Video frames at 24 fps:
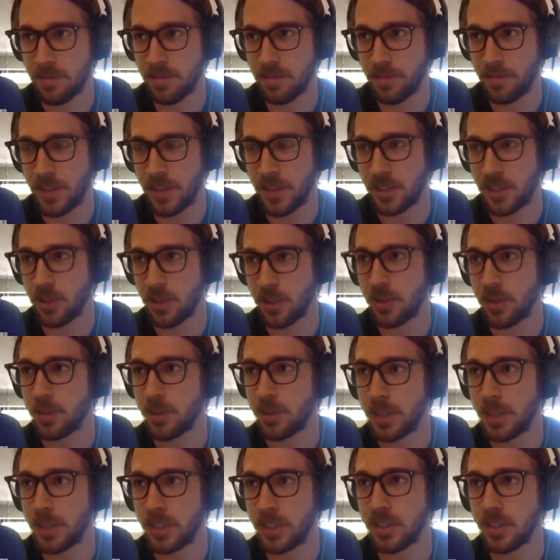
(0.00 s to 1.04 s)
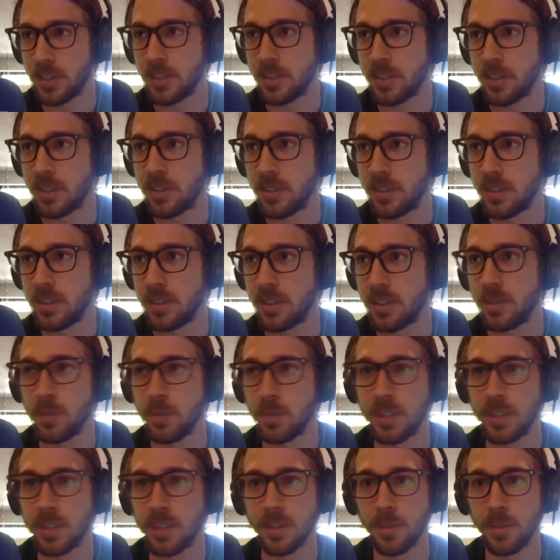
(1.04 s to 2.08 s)
phase zero as much as is
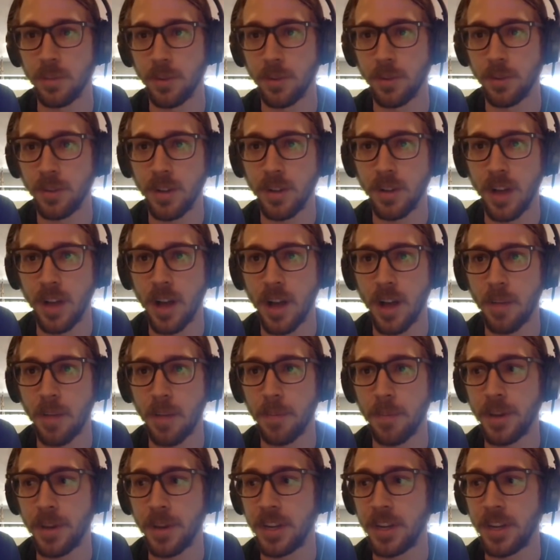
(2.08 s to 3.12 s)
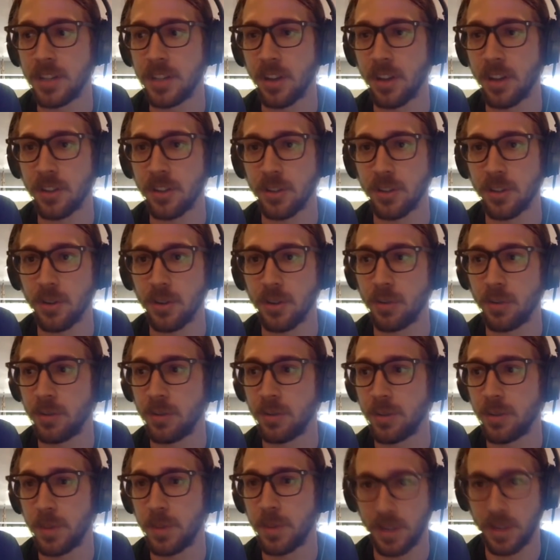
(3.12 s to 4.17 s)
reasonable, but he's also
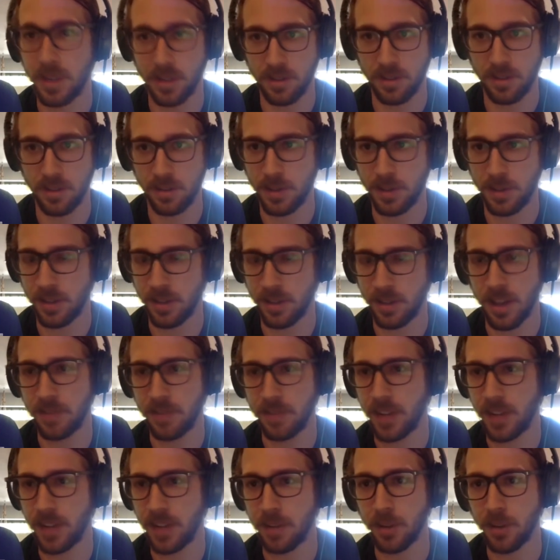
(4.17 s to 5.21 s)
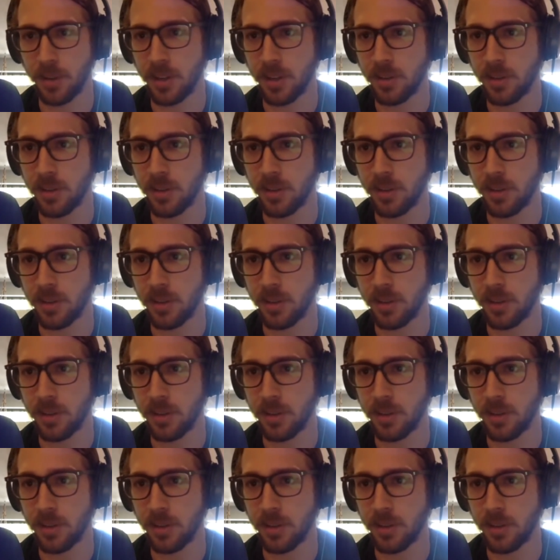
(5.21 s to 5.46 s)
spends a lot of time looking